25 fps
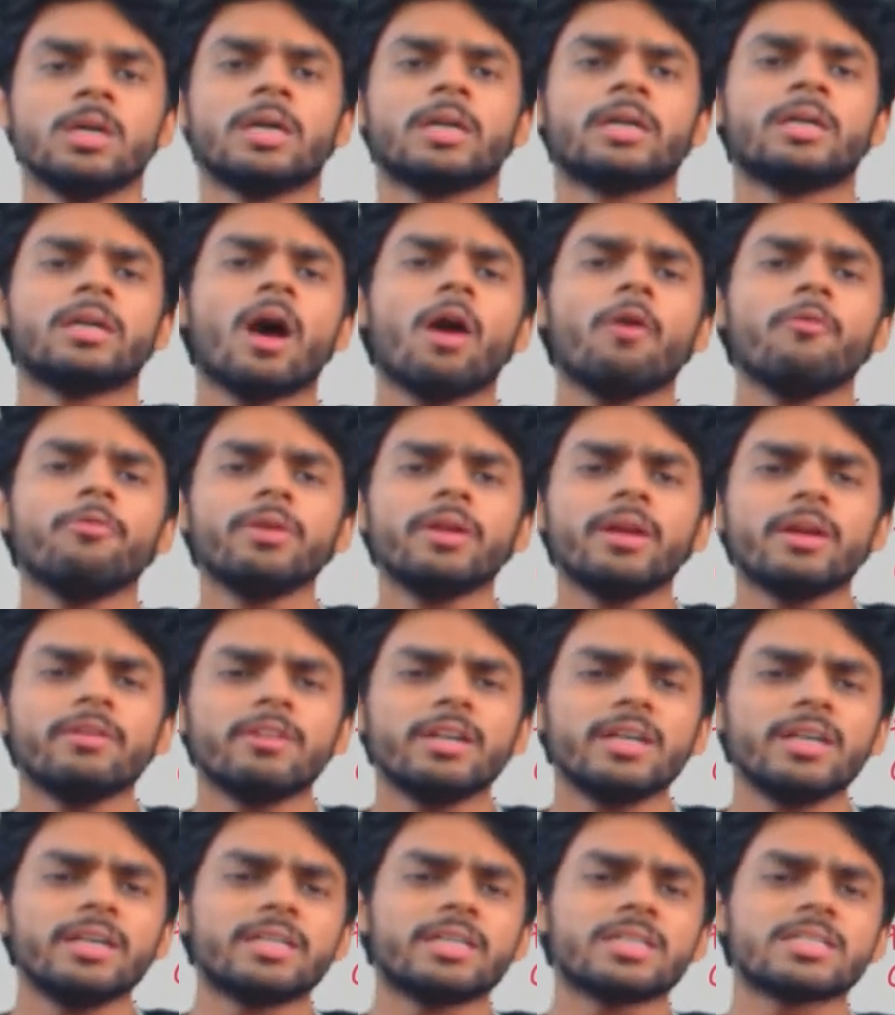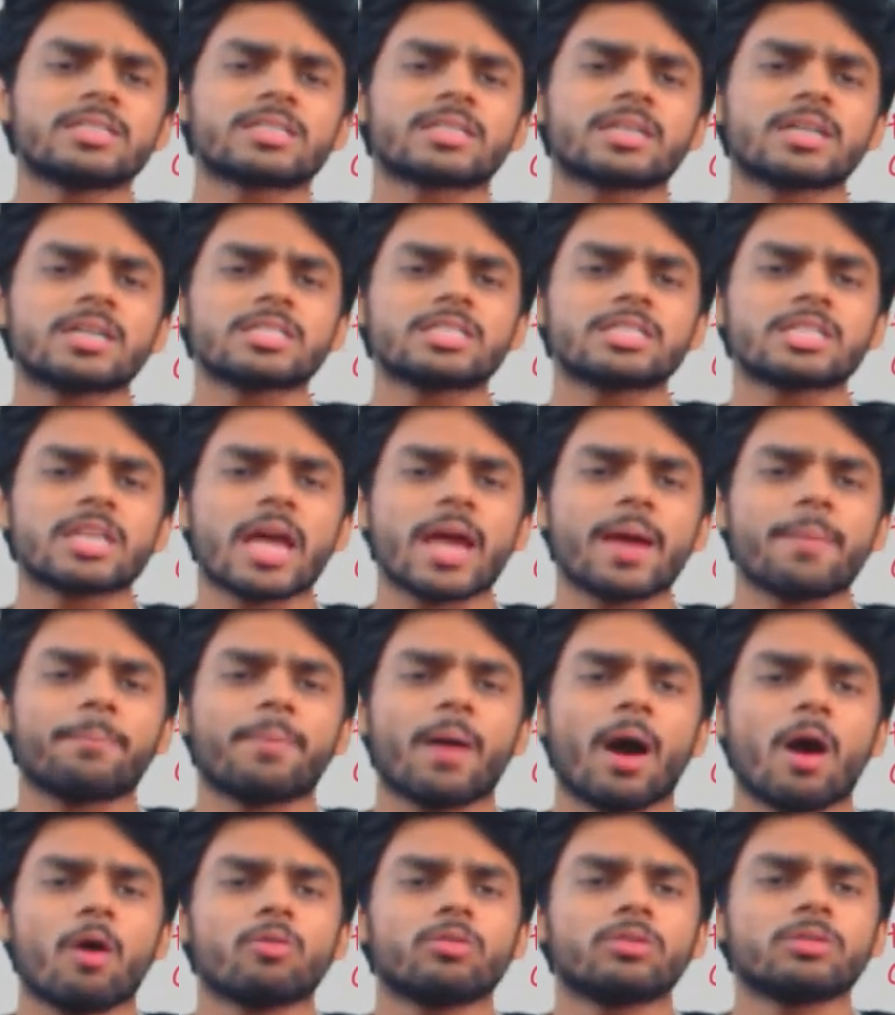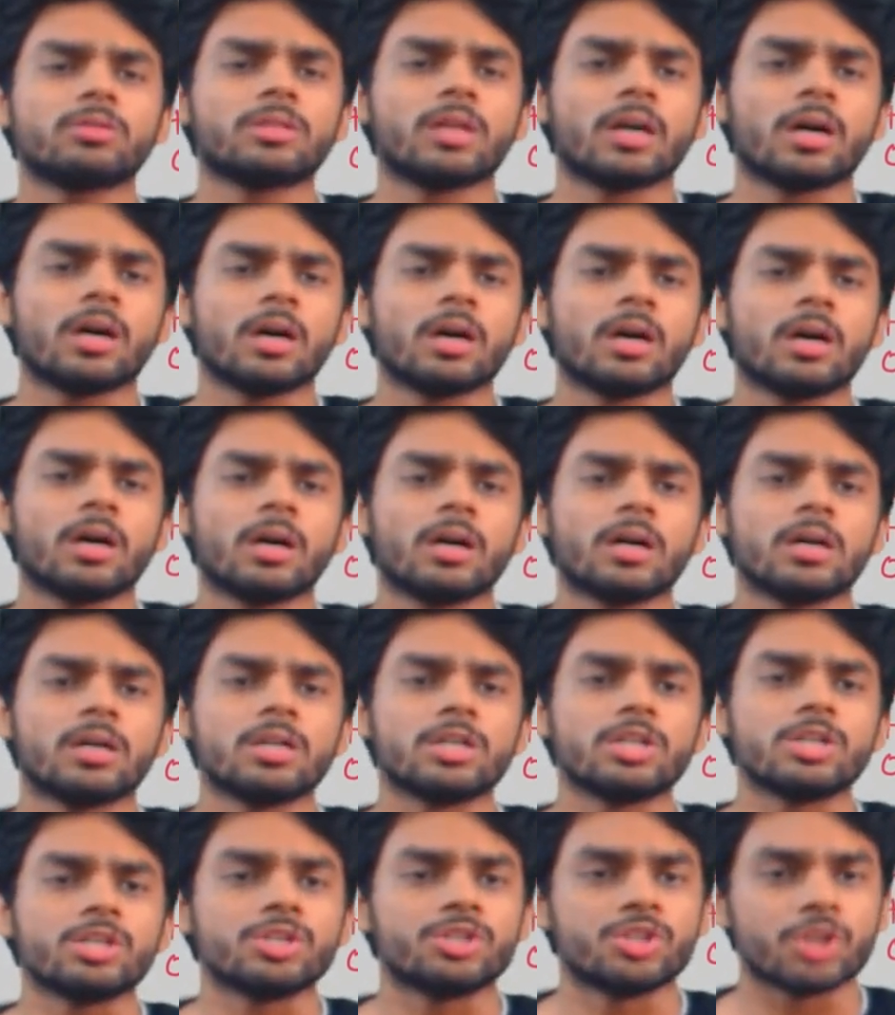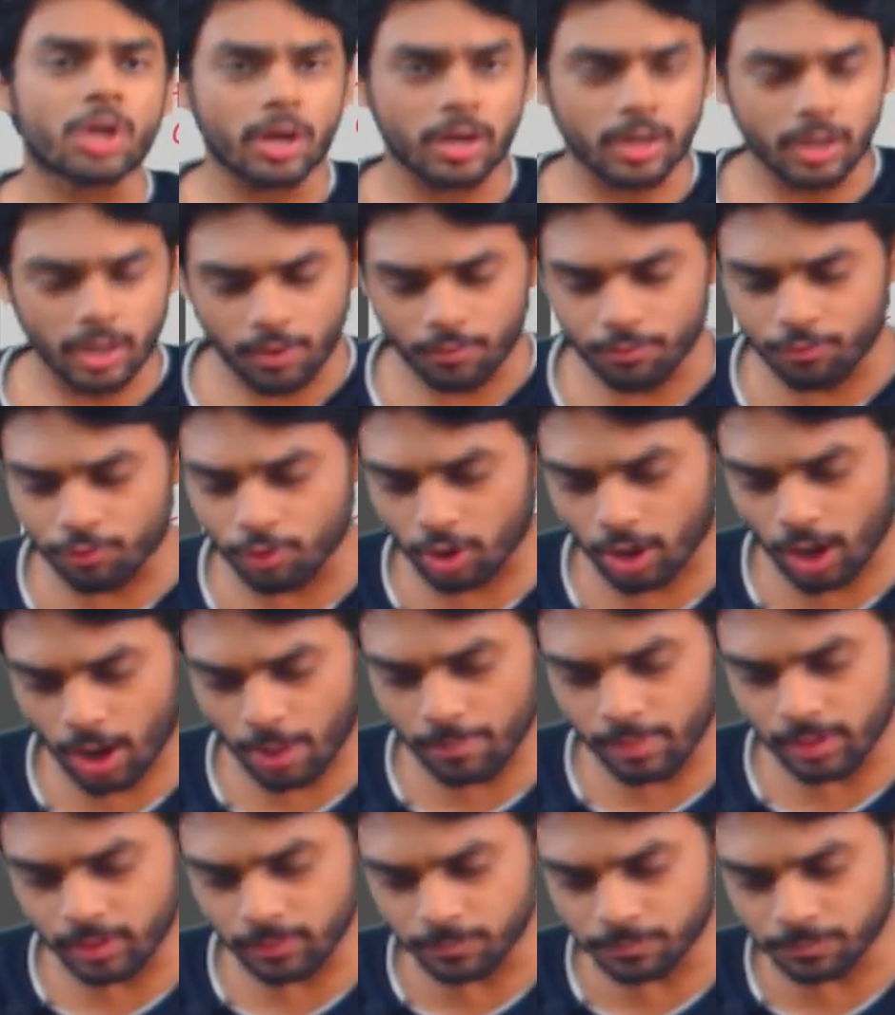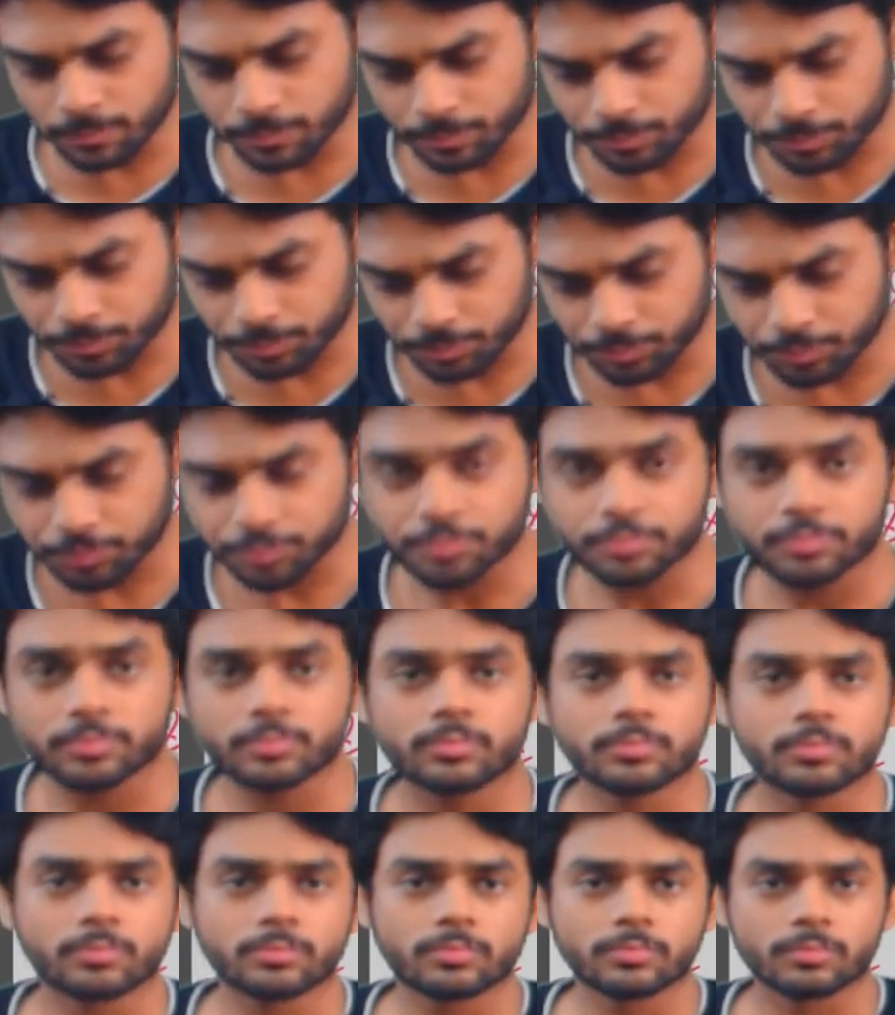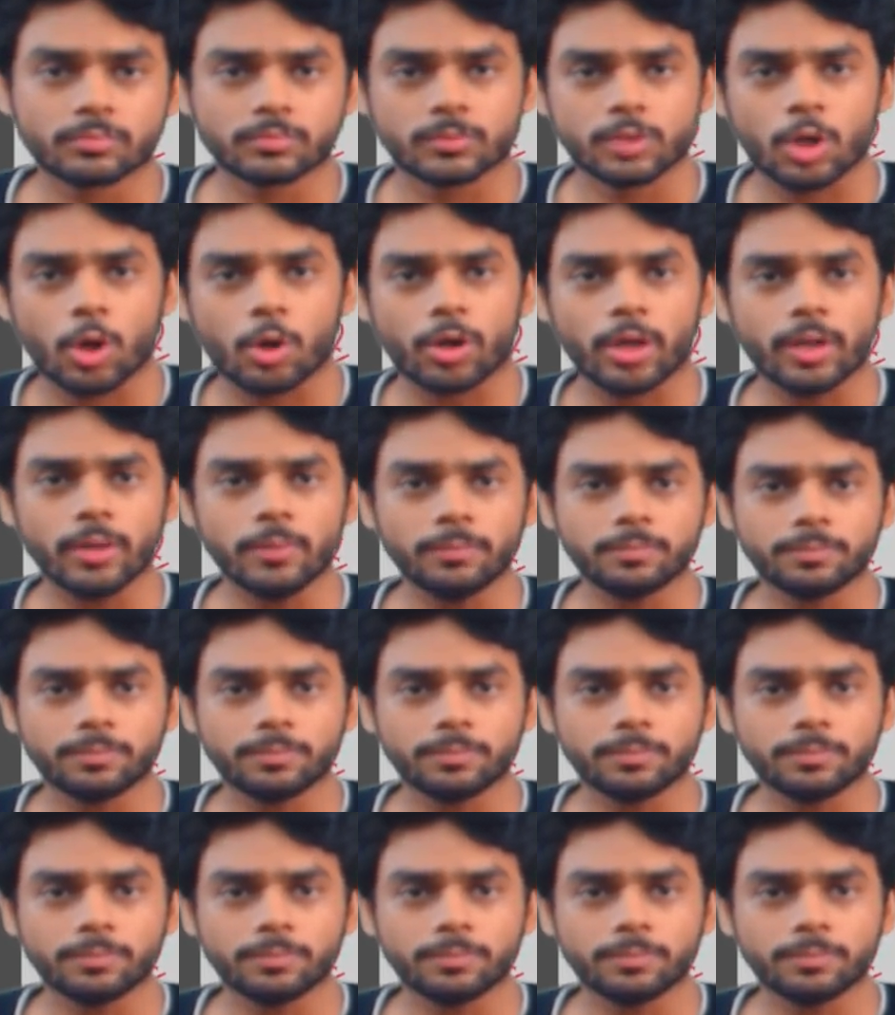Now we will discuss about the jugular foramen. Okay.